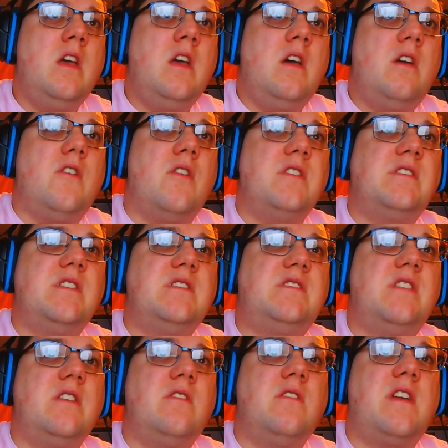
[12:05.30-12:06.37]
There isn't a
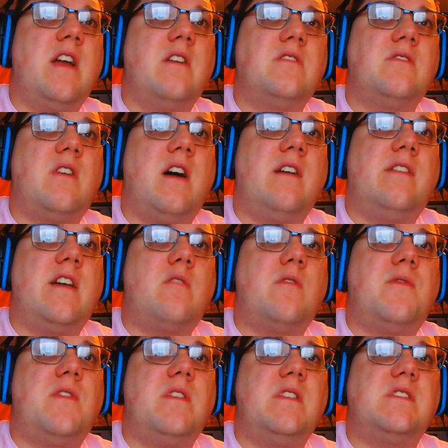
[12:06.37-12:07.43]
single character I like
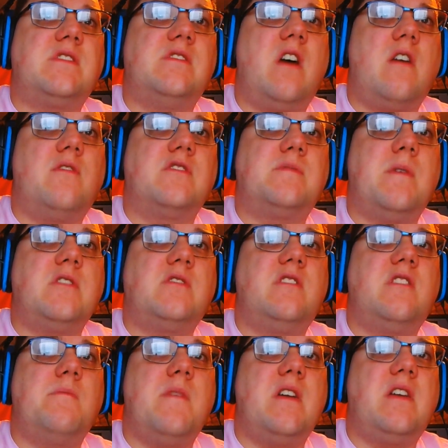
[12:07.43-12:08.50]
within this novel, especially
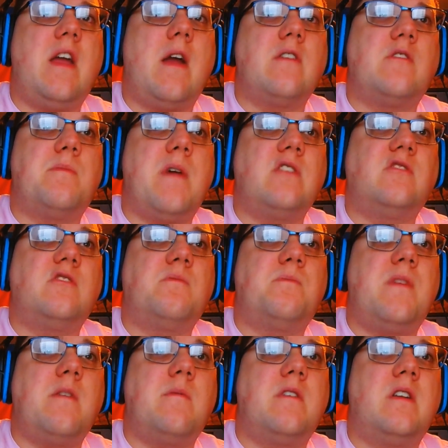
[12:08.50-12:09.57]
the main character, Patrick
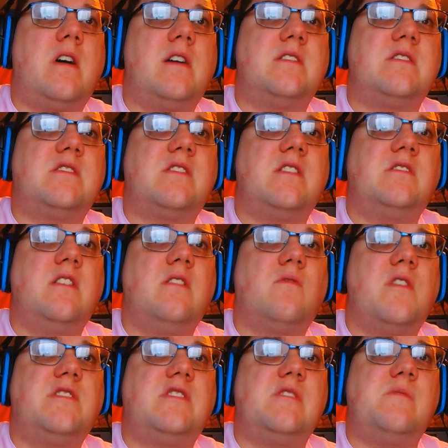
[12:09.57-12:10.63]
Bateman, a disgusting
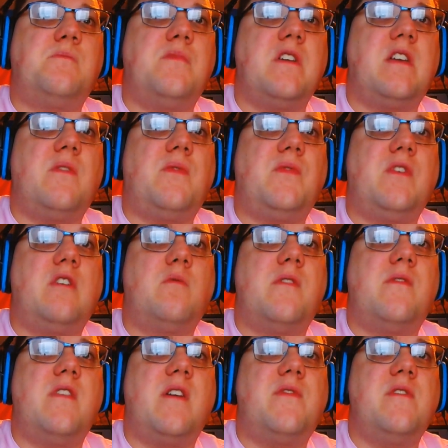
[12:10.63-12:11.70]
racist bigot filled
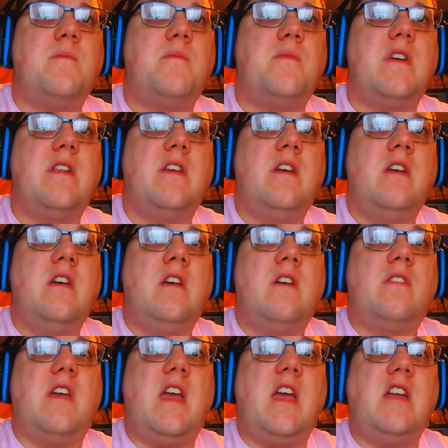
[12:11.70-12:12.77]
with nothing but
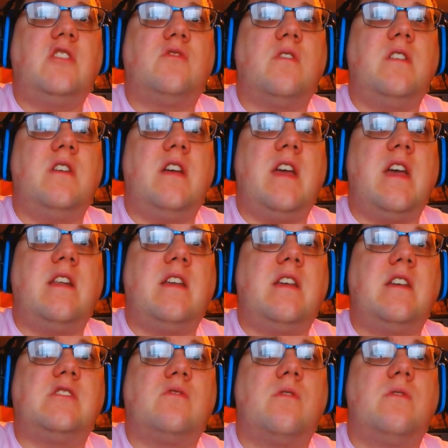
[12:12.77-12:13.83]
the hatred and
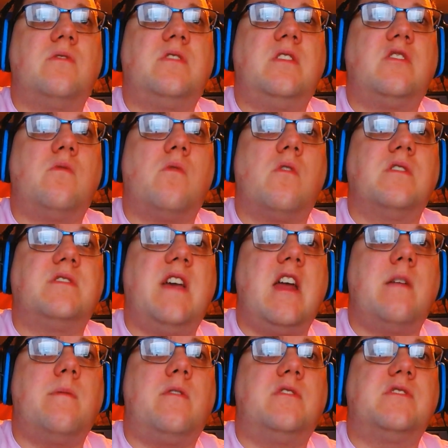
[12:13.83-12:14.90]
his cruelty towards
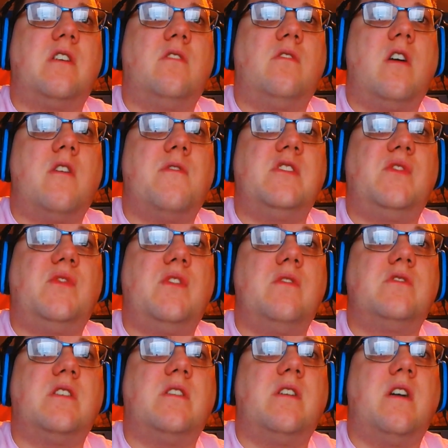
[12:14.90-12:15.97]
animals, along with his
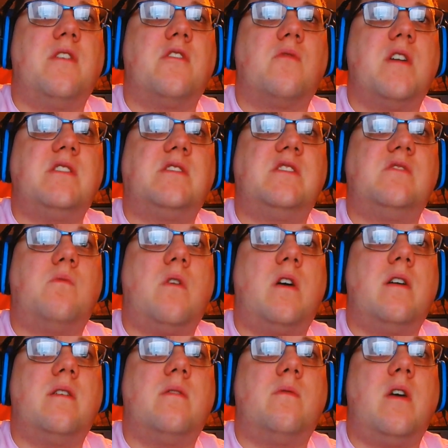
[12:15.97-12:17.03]
views on other races,
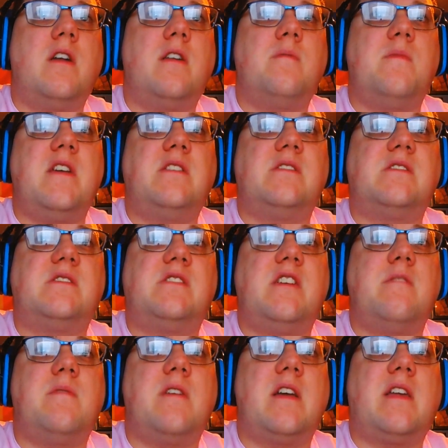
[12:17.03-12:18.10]
wanted me to see
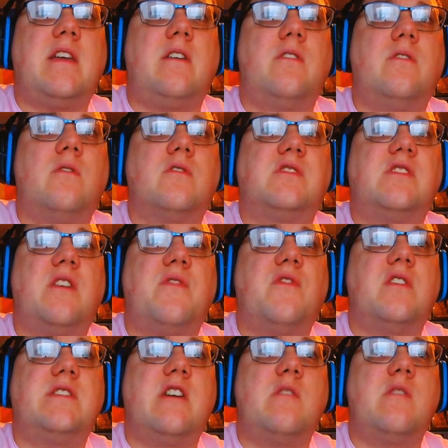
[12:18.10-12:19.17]
him get killed or suffer
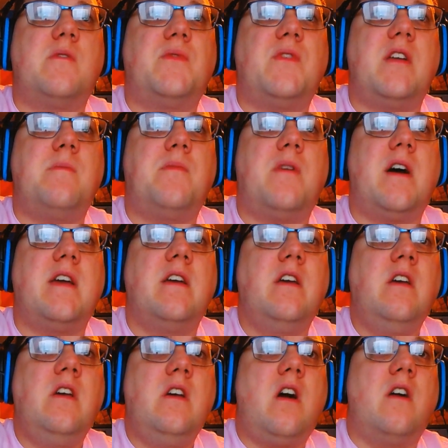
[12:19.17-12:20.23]
a terrible fate by
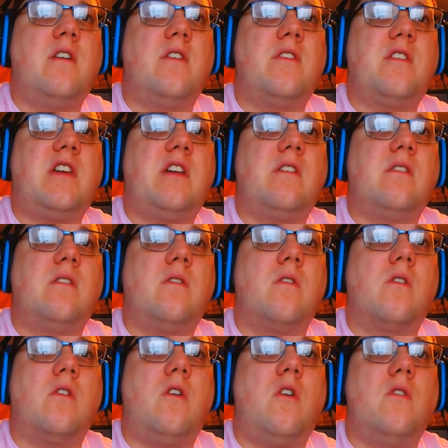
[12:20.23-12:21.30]
another killer,
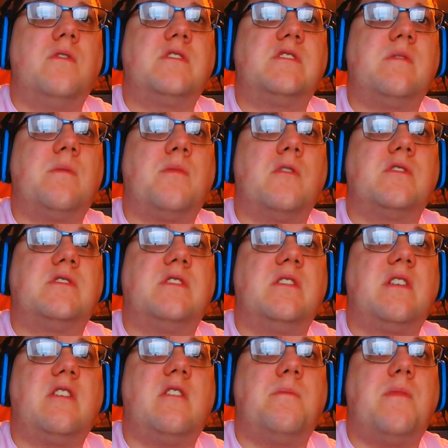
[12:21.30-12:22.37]
or a homeless person
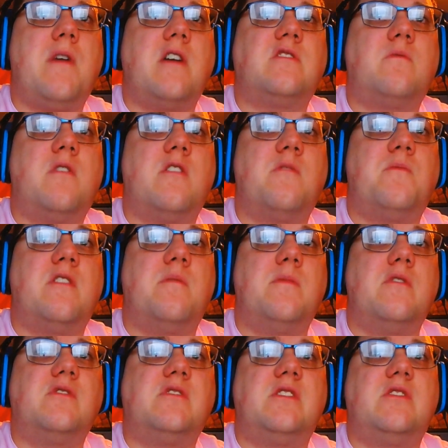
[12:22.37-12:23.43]
killing Patrick would have been
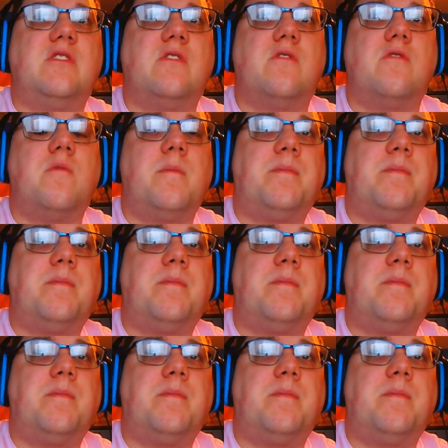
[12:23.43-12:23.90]
amusing too.